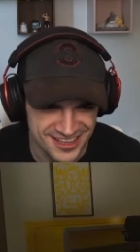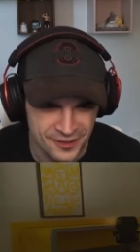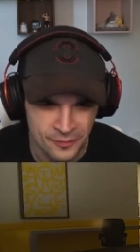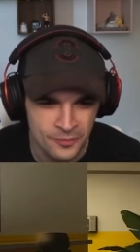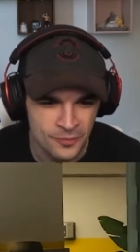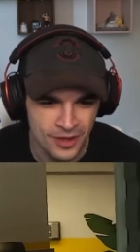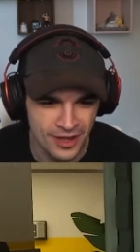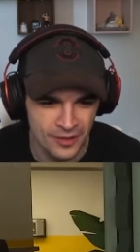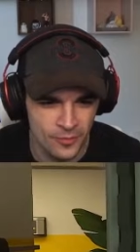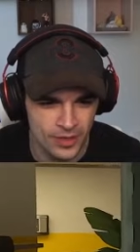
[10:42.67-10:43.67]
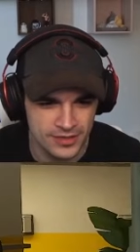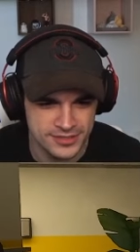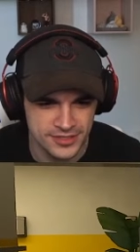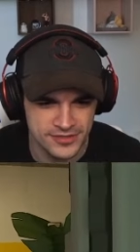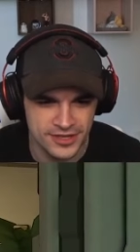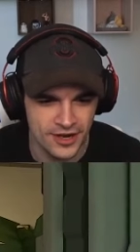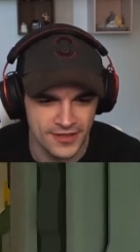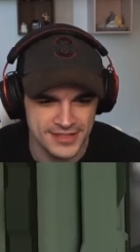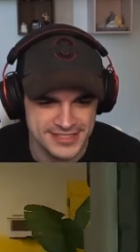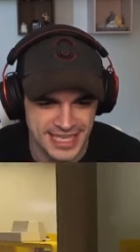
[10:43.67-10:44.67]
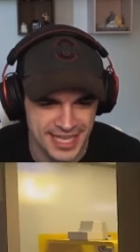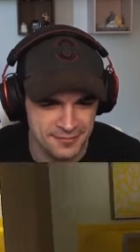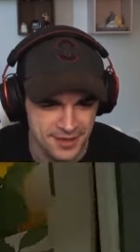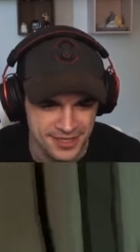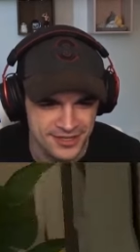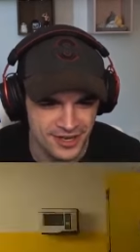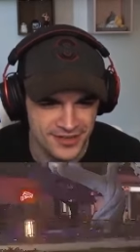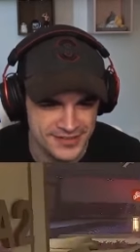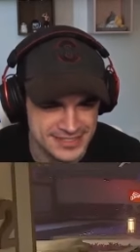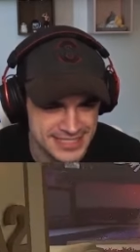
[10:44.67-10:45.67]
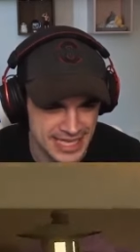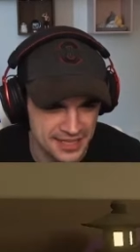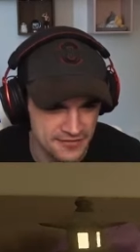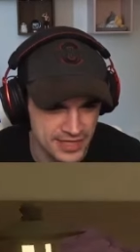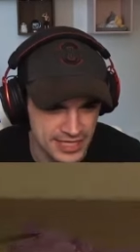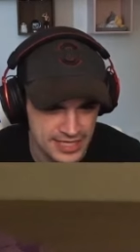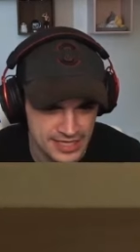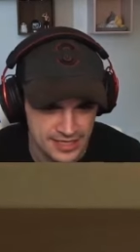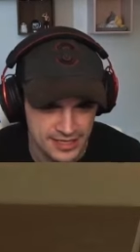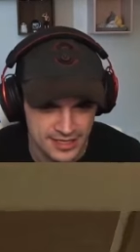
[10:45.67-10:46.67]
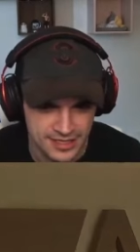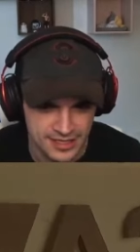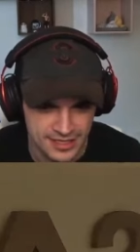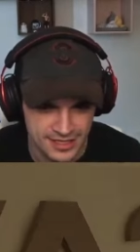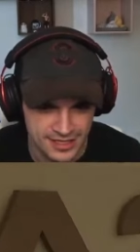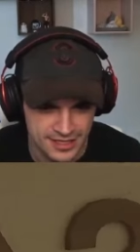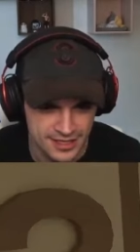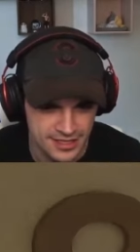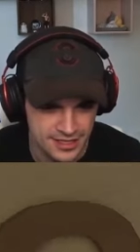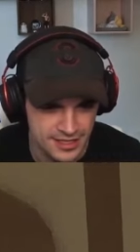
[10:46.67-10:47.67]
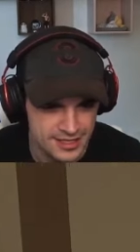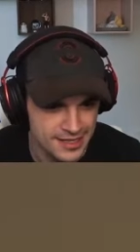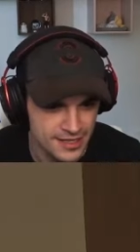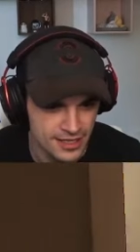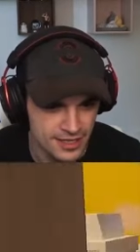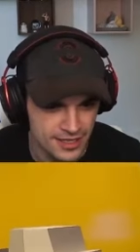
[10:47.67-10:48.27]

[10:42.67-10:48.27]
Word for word: in. Whoa, whoa, dude! You're all the same. You're all the same. Um.